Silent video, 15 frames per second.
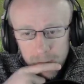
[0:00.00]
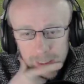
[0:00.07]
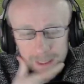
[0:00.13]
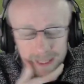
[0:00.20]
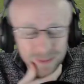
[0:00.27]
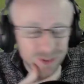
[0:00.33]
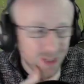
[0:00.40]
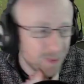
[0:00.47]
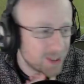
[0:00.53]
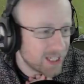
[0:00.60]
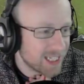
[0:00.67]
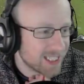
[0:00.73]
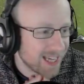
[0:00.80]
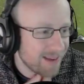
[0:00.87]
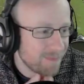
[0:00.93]
Them
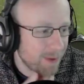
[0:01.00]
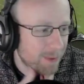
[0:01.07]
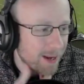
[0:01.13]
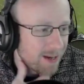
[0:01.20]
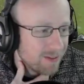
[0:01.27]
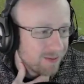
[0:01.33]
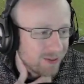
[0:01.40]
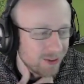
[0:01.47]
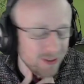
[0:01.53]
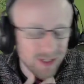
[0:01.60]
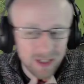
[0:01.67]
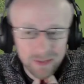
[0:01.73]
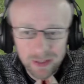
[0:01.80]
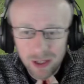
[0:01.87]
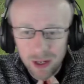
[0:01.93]
trebuchets can be painful.
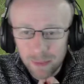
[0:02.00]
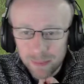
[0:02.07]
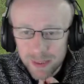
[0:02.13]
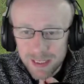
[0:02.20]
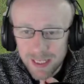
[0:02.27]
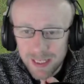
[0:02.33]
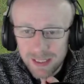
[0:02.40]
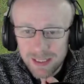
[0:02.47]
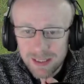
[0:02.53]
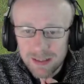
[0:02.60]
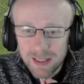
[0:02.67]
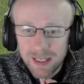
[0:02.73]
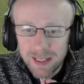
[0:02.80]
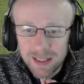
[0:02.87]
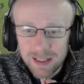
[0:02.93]
If you got them protected and
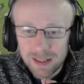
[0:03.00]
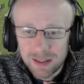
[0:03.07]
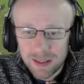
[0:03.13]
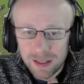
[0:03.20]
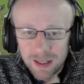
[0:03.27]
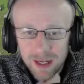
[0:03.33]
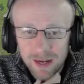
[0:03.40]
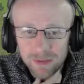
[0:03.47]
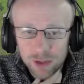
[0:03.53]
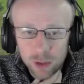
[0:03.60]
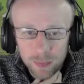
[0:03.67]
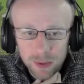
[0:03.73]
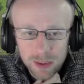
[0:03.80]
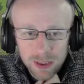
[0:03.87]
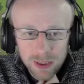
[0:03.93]
they can have a
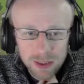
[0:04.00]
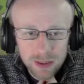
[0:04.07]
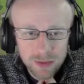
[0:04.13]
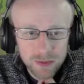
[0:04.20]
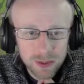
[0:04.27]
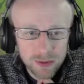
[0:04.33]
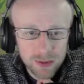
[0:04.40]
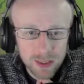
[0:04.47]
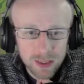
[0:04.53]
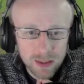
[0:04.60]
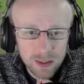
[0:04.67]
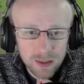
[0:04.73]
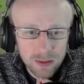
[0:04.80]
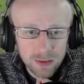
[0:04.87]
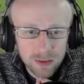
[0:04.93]
couple of turns of shooting.
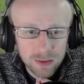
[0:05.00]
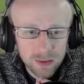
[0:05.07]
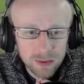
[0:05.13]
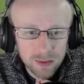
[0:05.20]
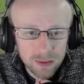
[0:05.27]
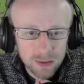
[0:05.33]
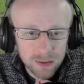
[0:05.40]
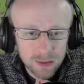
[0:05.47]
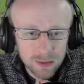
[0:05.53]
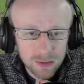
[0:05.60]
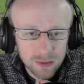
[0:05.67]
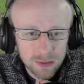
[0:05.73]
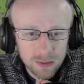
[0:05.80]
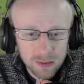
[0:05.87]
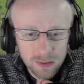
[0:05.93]

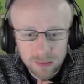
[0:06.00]
Oh.